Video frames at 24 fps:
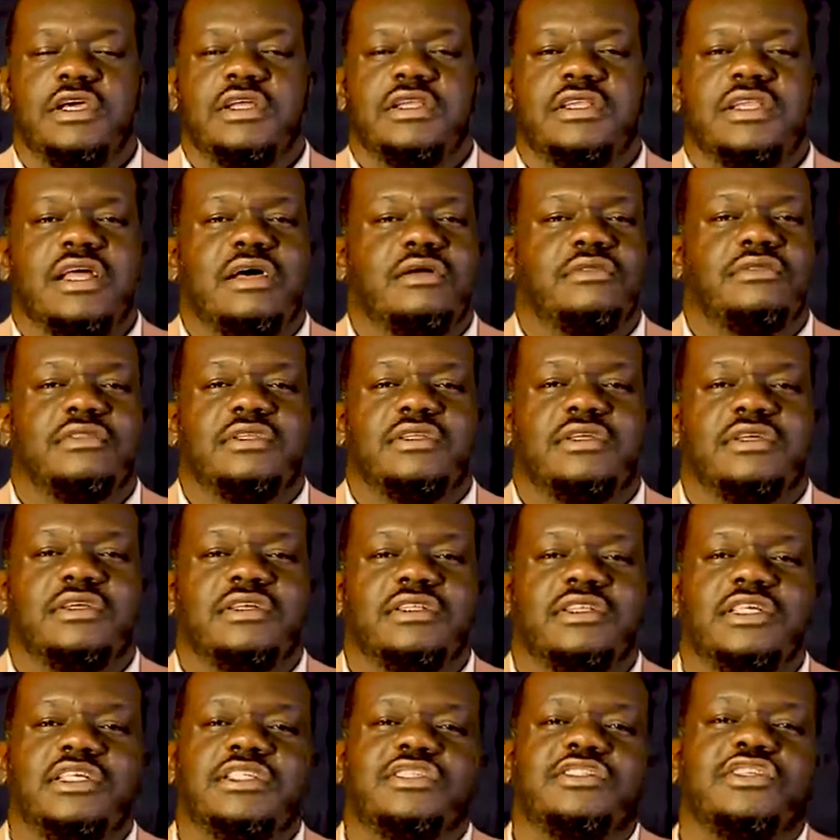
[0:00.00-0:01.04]
Now,
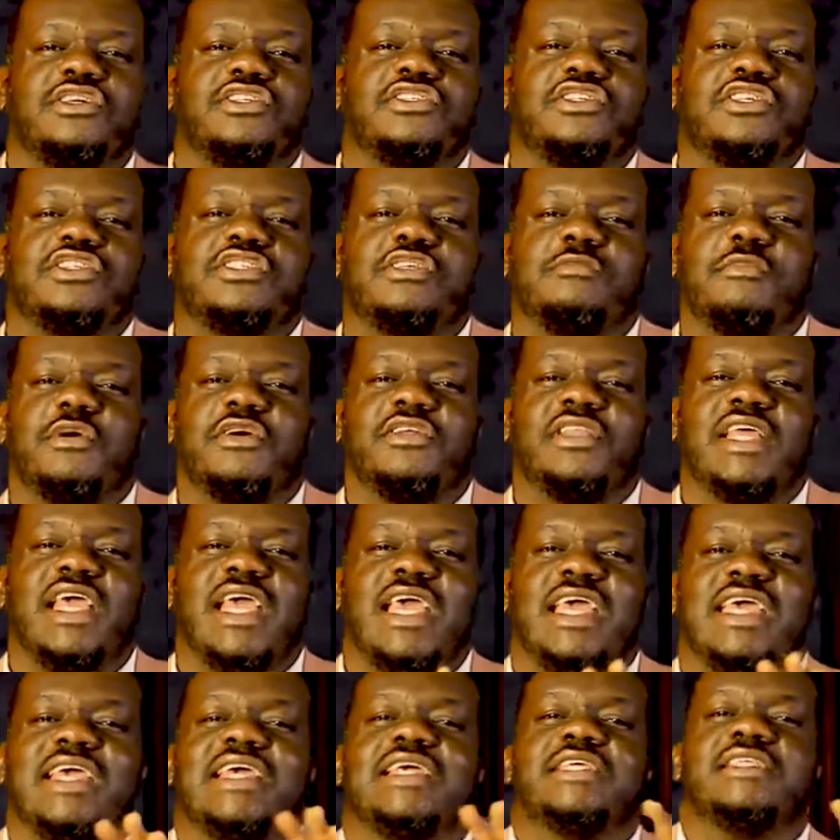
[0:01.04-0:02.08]
this is not just about
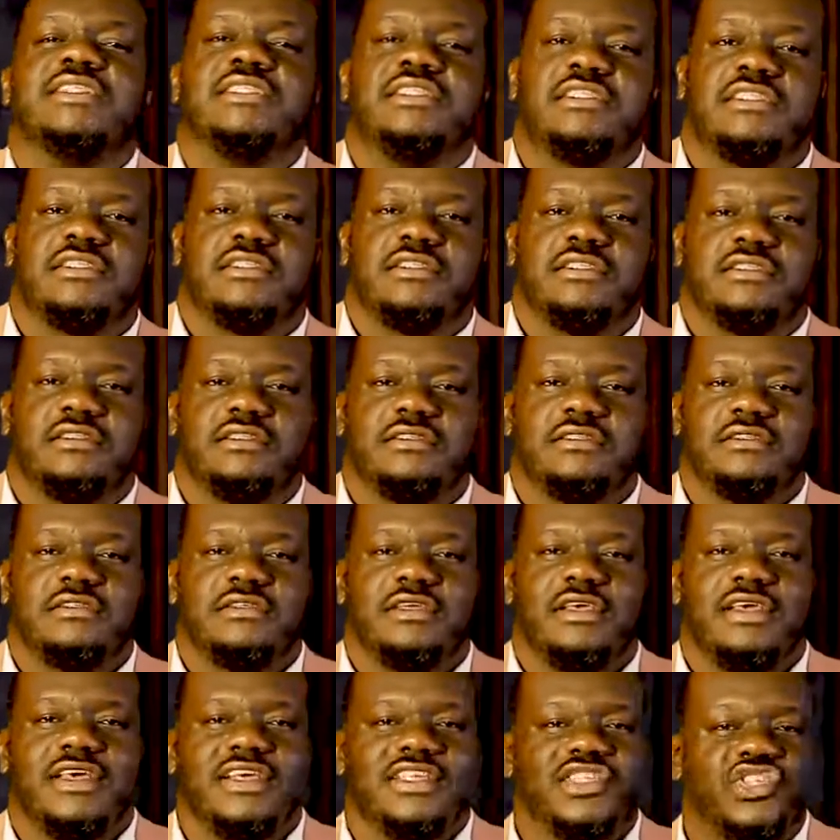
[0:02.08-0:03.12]
age,
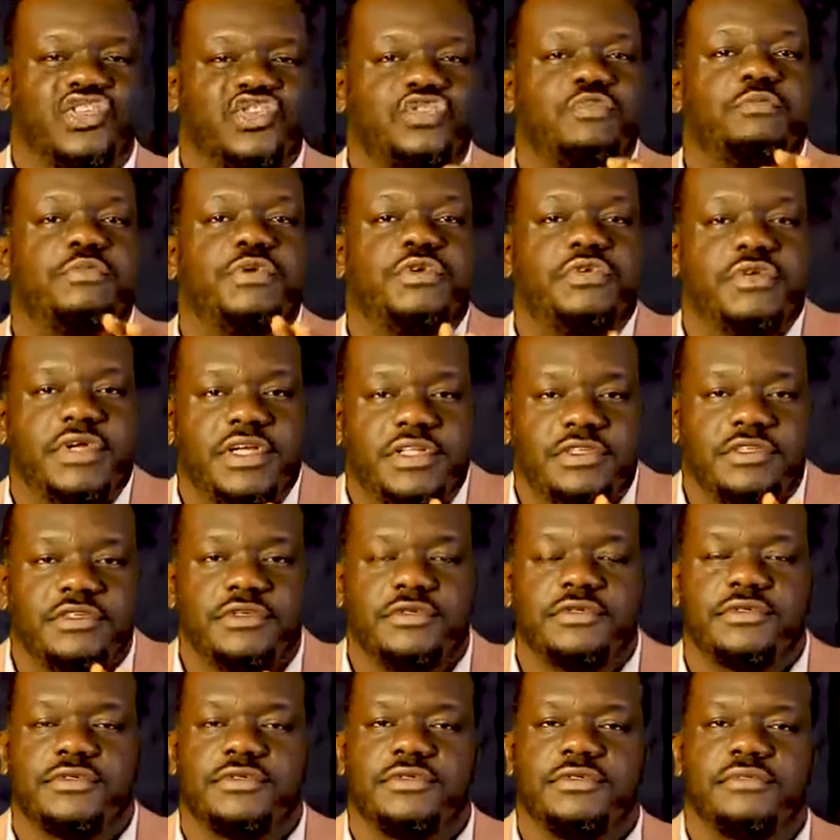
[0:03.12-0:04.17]
experience
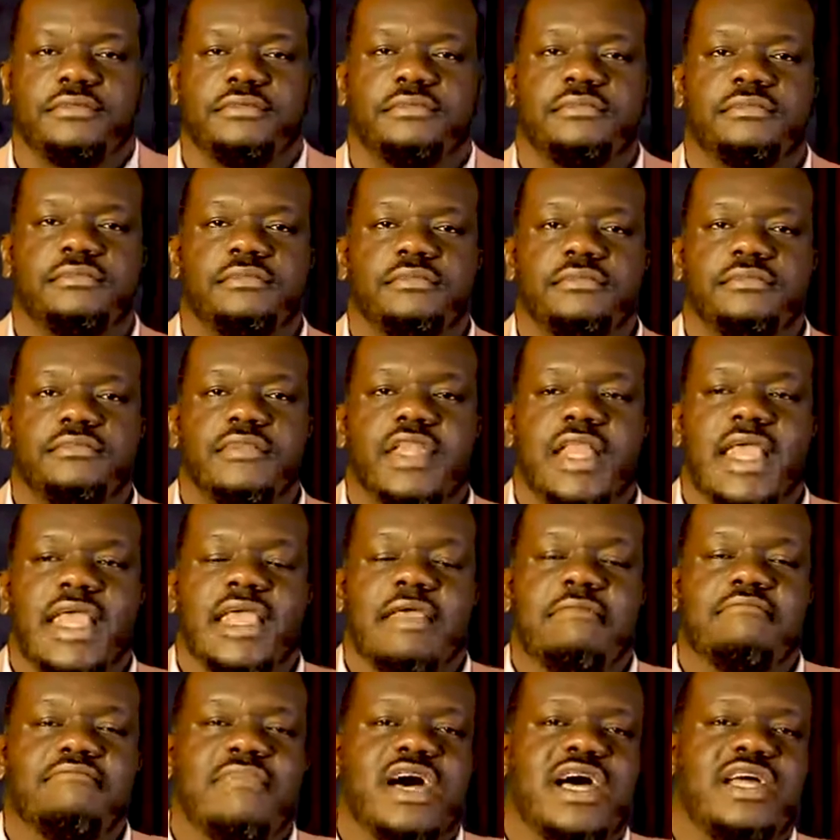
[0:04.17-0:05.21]
also.
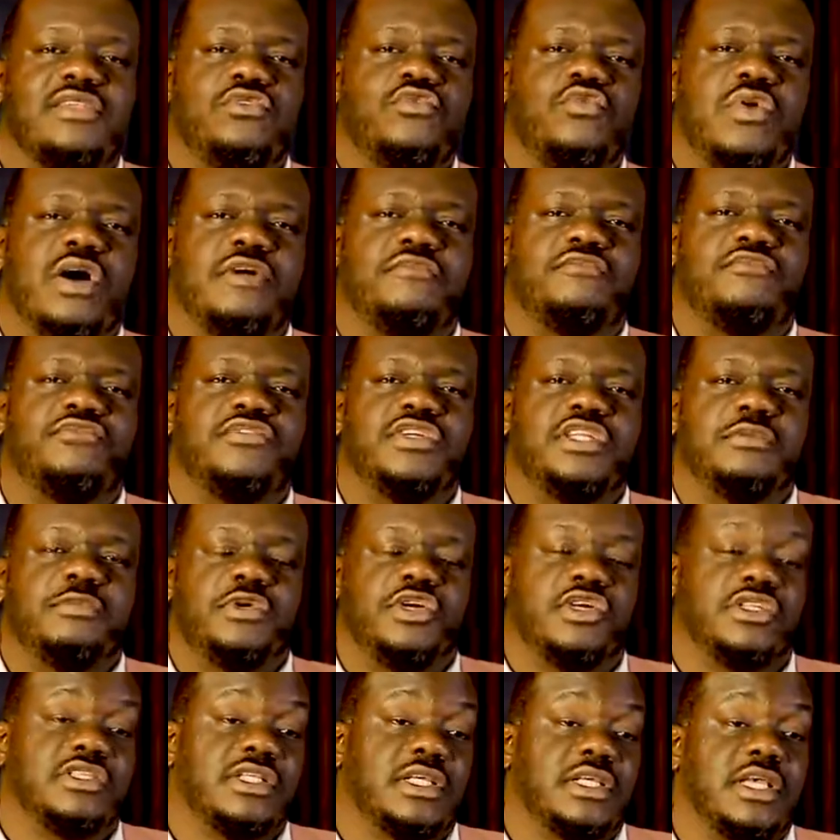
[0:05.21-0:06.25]
A man who have really,
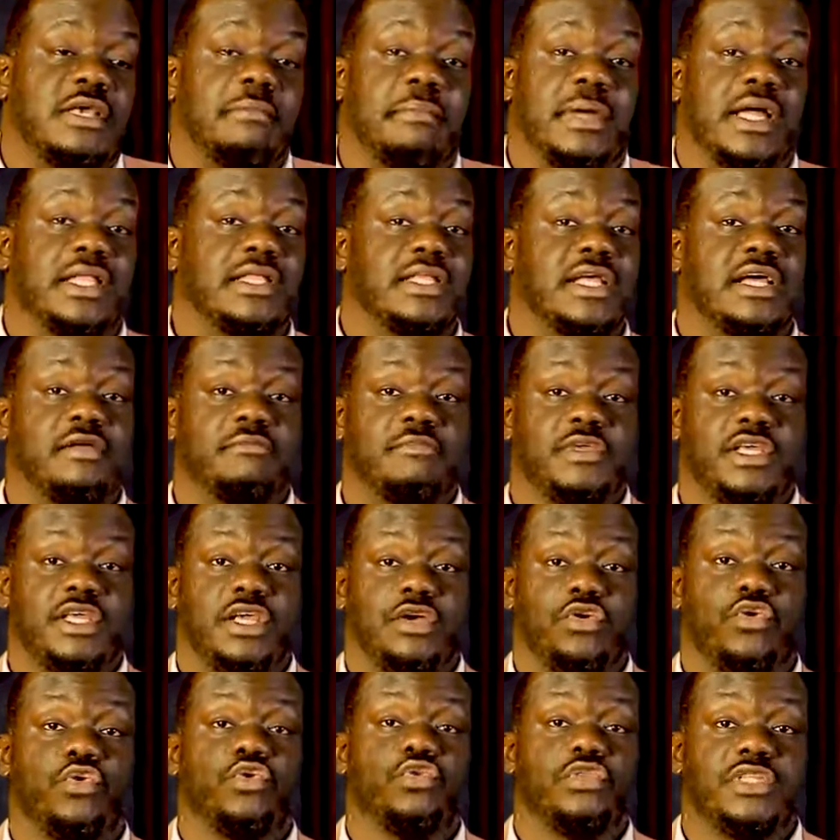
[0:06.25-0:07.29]
because a man can be
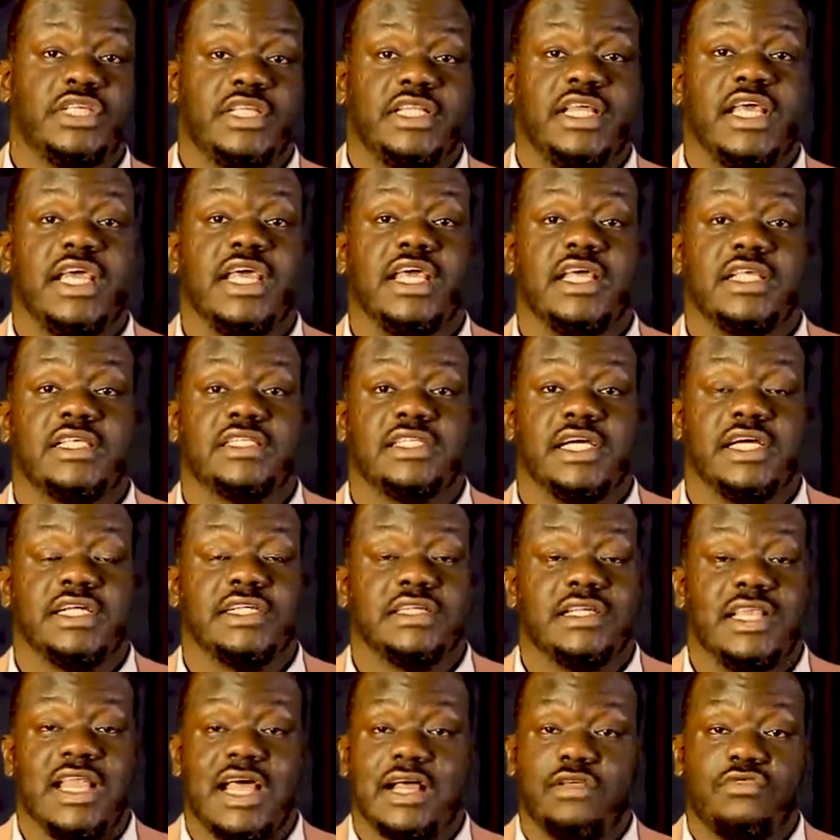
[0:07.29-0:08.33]
old in age
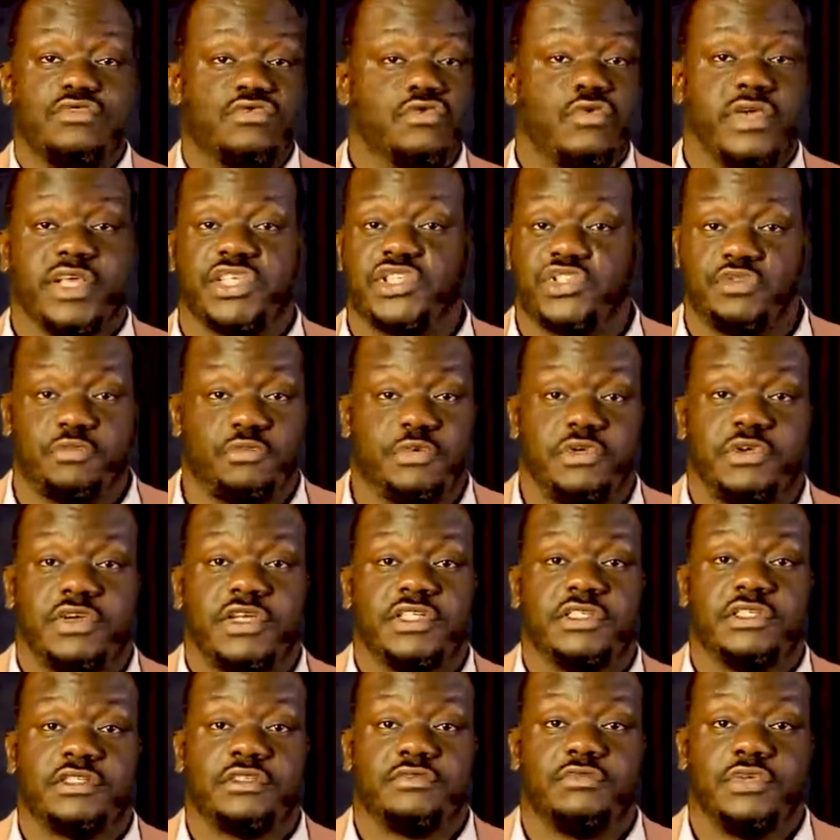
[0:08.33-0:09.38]
and lack no
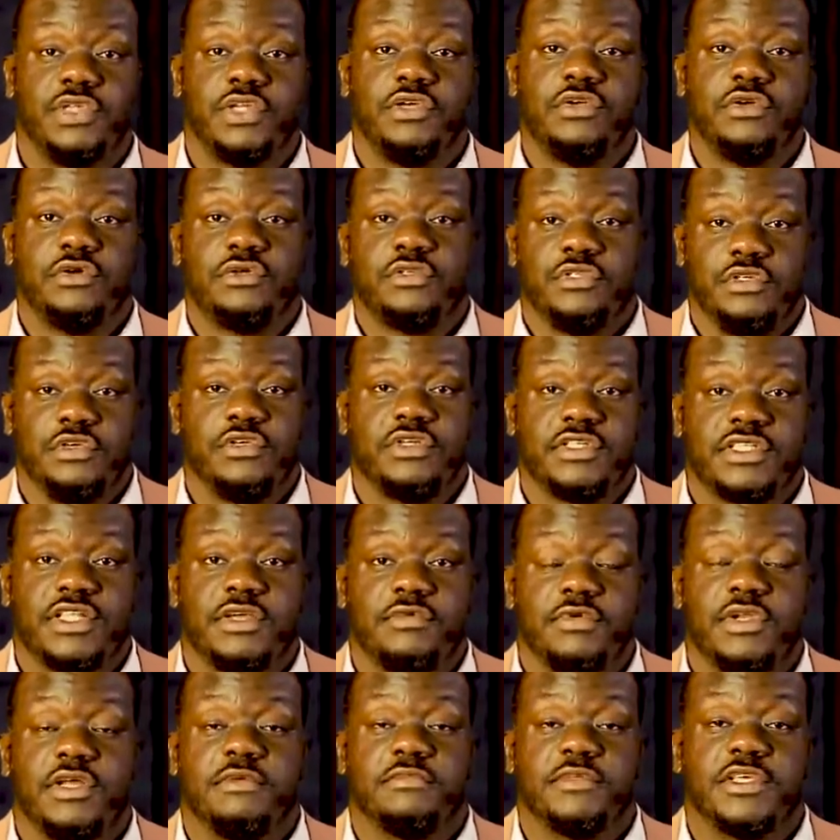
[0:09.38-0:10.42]
experience with God. You
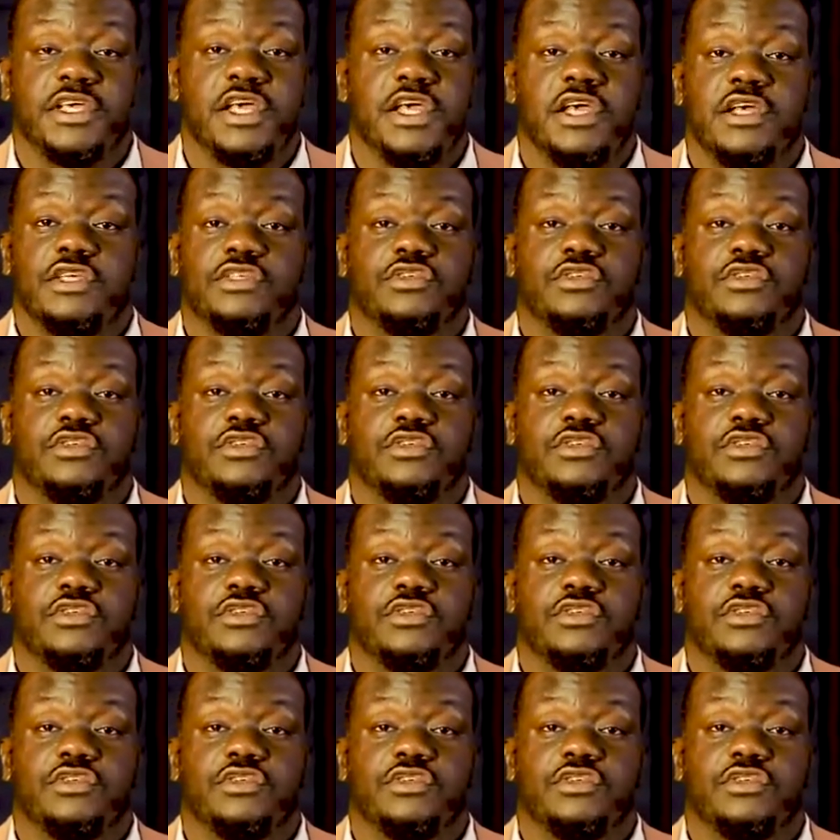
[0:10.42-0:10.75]
understand what I'm saying?